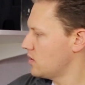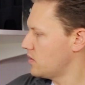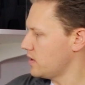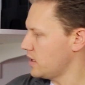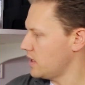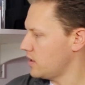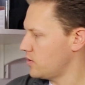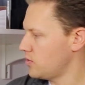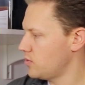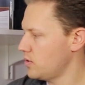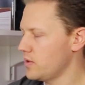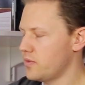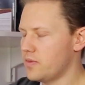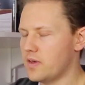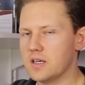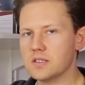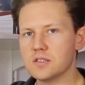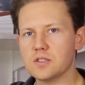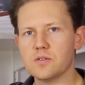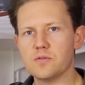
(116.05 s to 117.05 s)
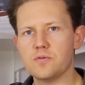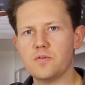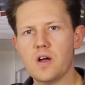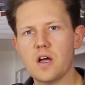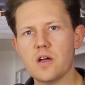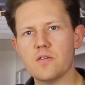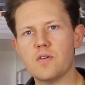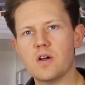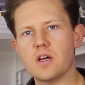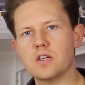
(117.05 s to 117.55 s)
the
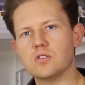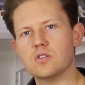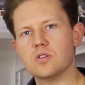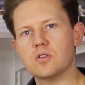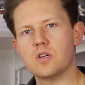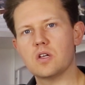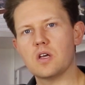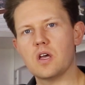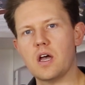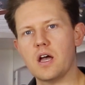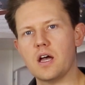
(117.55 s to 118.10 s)
3500